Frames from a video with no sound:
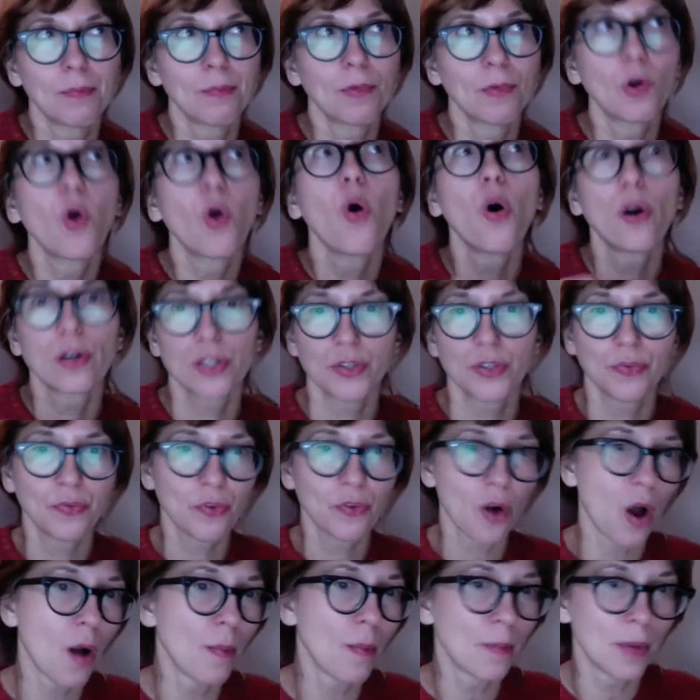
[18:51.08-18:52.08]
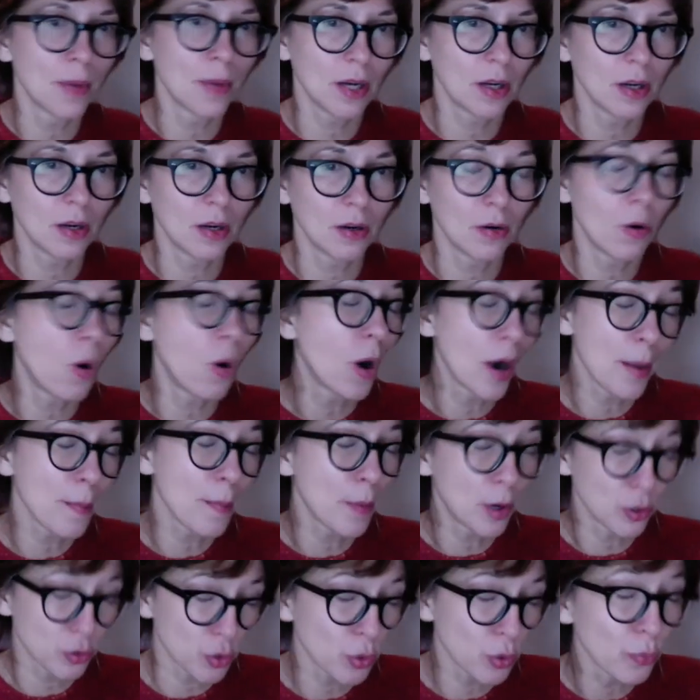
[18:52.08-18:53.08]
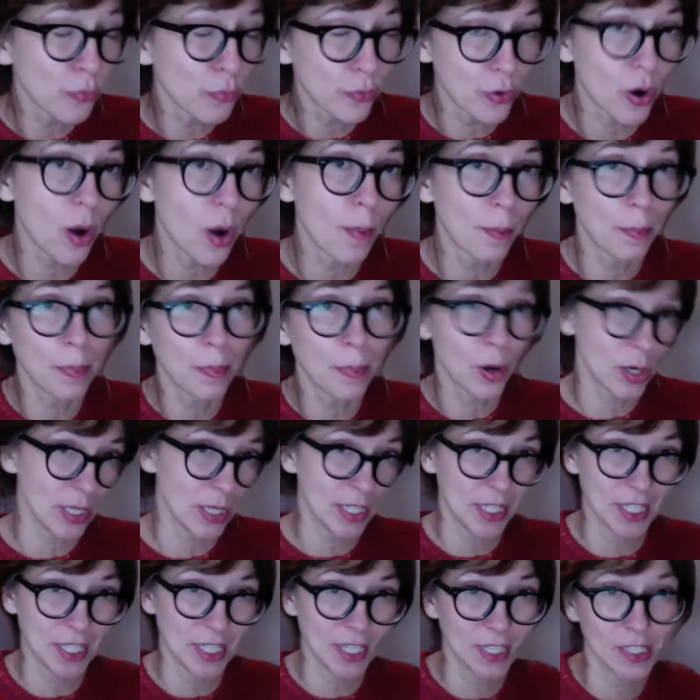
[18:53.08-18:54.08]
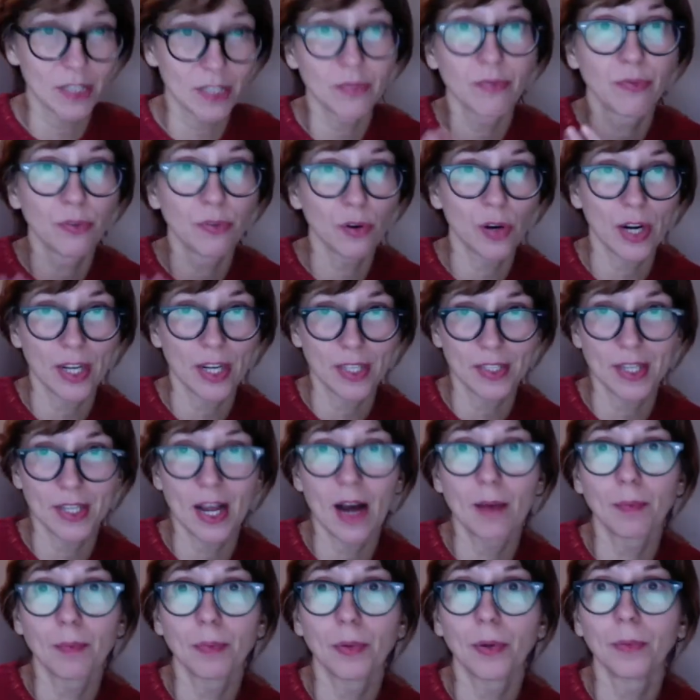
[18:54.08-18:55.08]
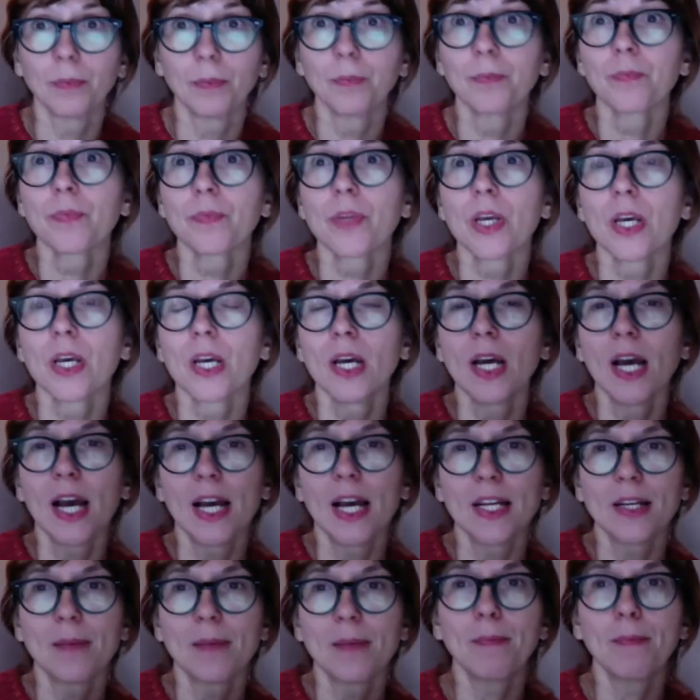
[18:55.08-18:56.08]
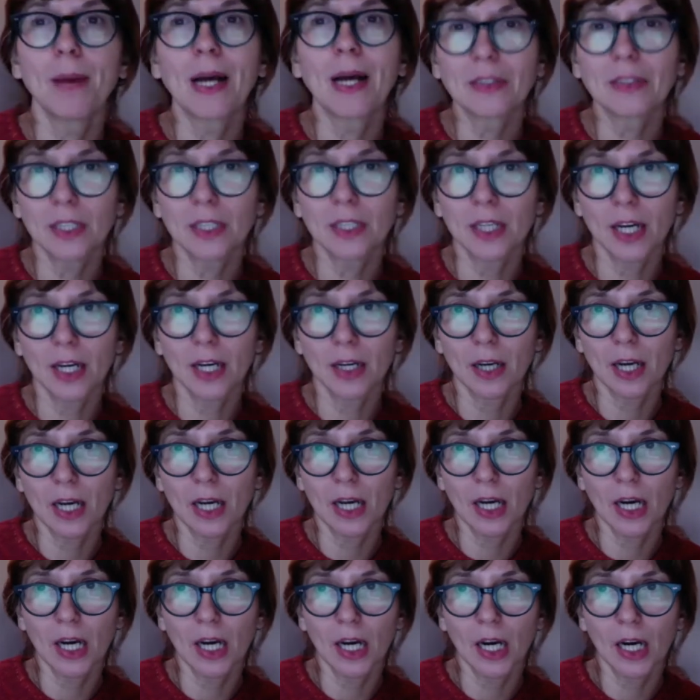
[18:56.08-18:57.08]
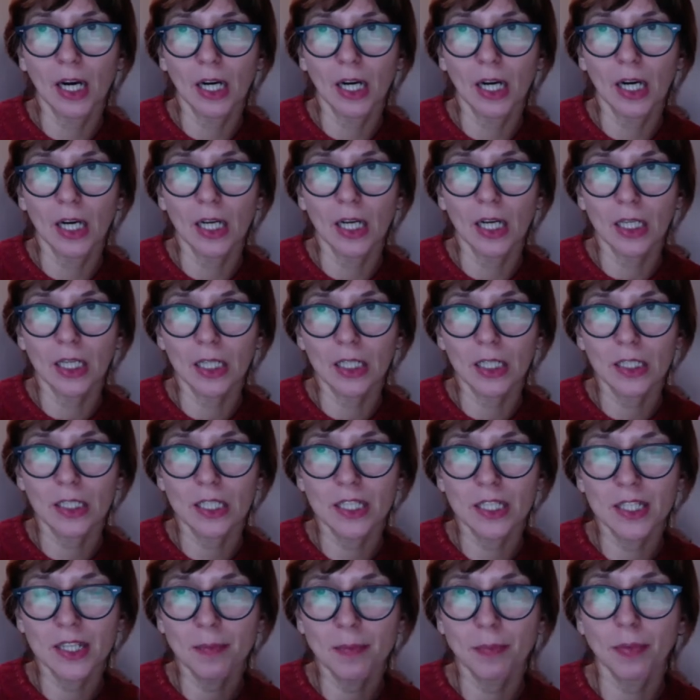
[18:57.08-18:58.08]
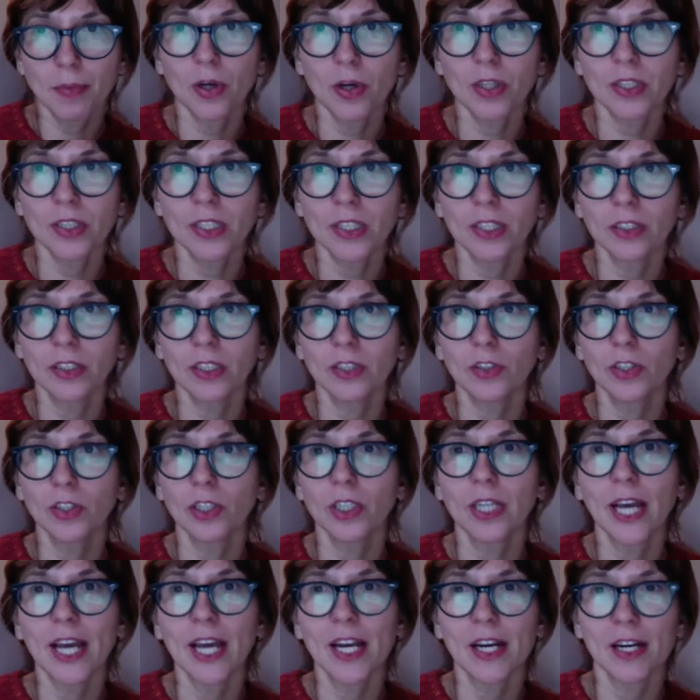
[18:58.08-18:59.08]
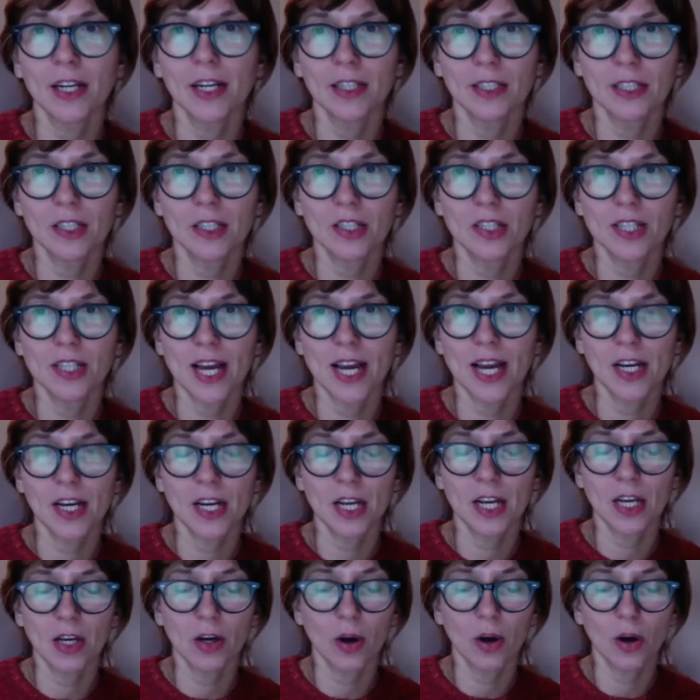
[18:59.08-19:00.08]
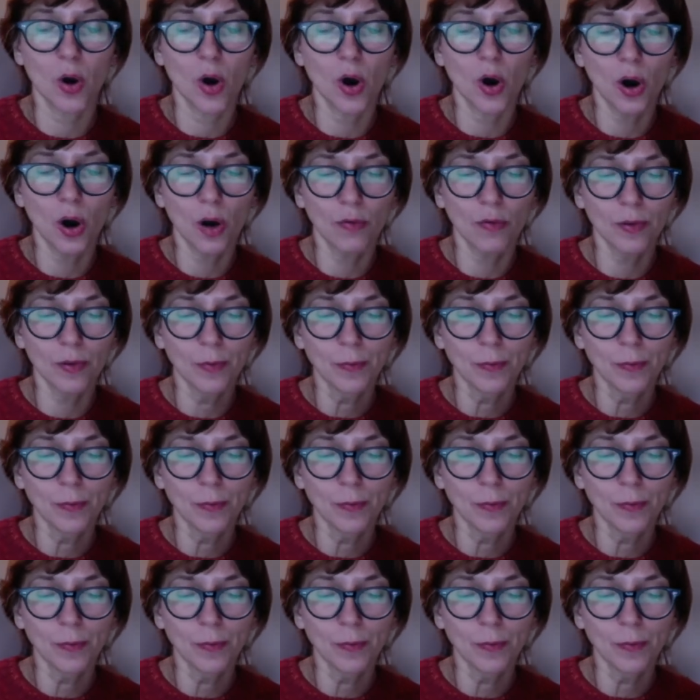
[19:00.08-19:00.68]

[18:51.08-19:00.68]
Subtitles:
course from or a module from politics, for example. But it is important that you gain an understanding of